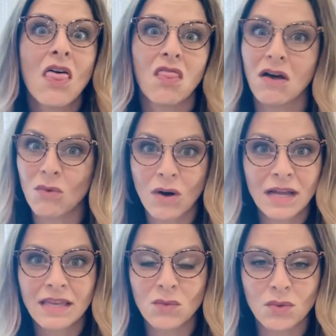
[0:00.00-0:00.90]
the
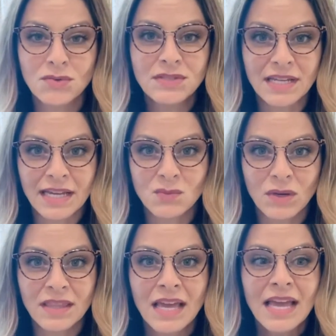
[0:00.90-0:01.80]
walking wounded
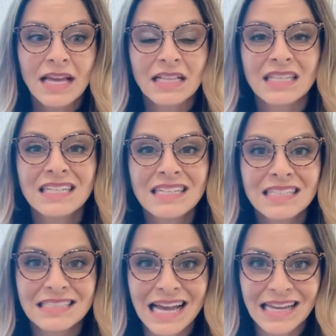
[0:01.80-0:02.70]
with
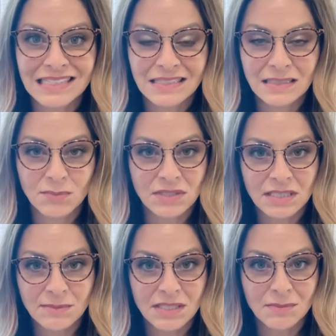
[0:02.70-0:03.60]
clinically diagnosable
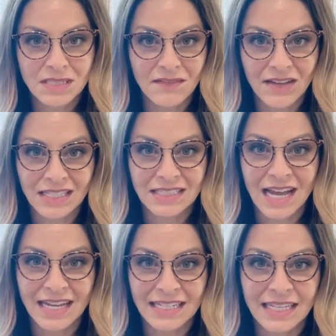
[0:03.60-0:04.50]
symptoms of
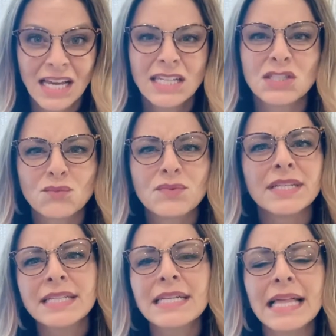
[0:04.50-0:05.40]
anxiety. So
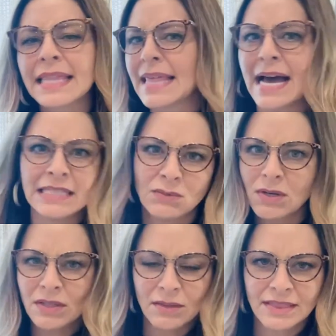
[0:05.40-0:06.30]
really, that's
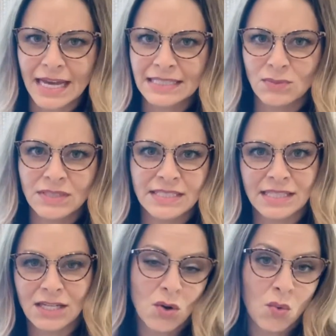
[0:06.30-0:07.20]
what's
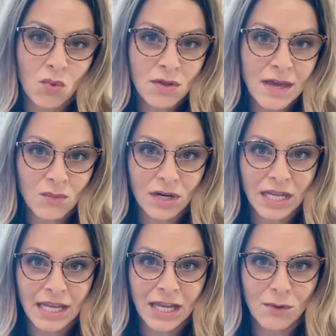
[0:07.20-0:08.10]
the goal that we're
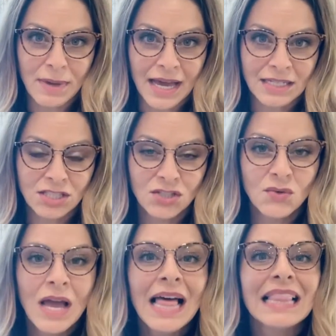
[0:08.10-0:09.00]
going to go back
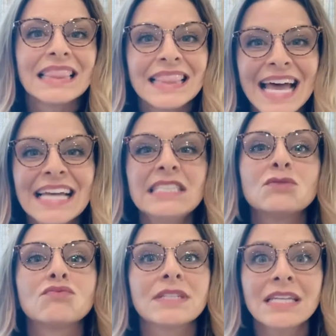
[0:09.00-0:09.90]
to. Let's
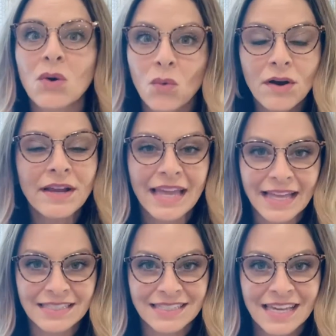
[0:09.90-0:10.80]

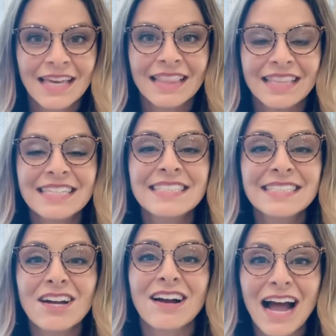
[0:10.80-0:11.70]
reorient. This
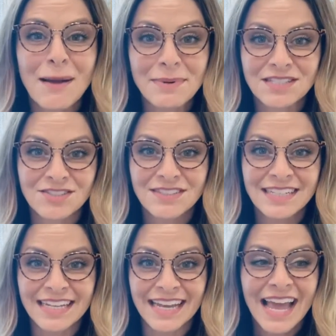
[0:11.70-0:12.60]
is our
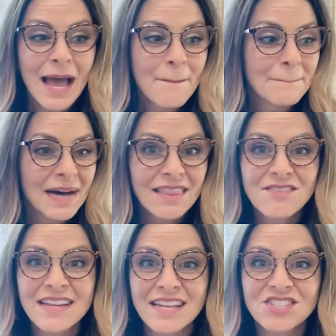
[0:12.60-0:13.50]
opportunity.
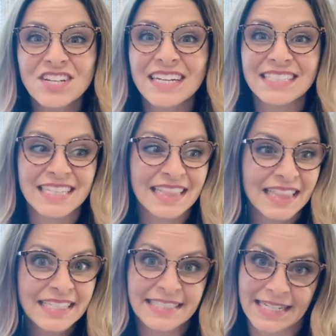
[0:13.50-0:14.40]
Mother Nature has said,
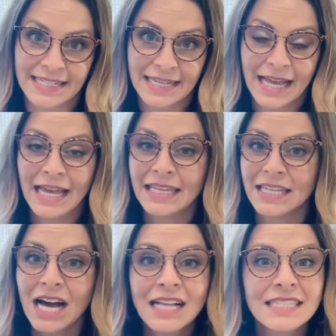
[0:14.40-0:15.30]
listen,
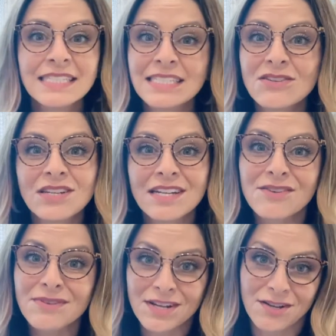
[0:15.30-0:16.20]
y'all need to go to
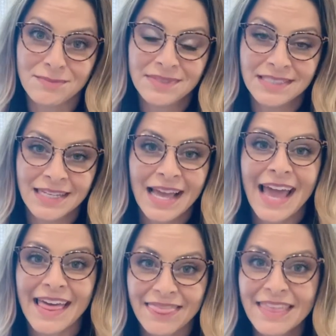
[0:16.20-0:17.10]
your rooms
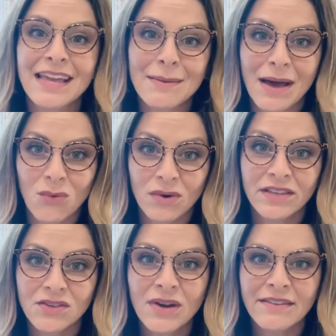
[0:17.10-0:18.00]
and think about
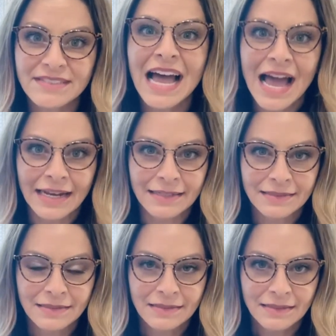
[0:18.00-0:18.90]
what you have done.
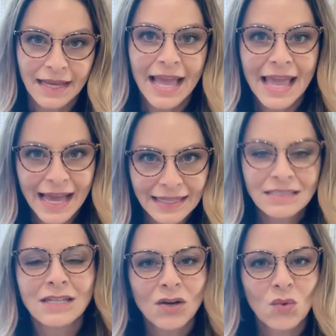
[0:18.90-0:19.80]

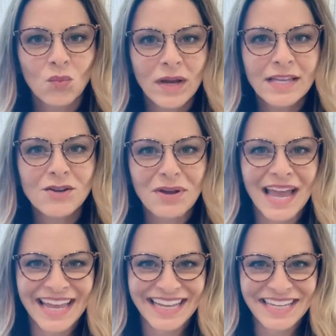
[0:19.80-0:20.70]
And when you're
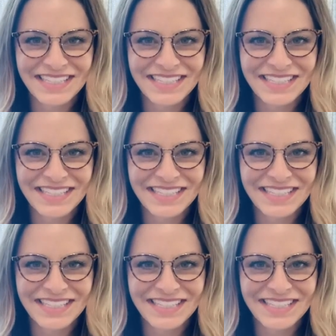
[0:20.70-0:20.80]
ready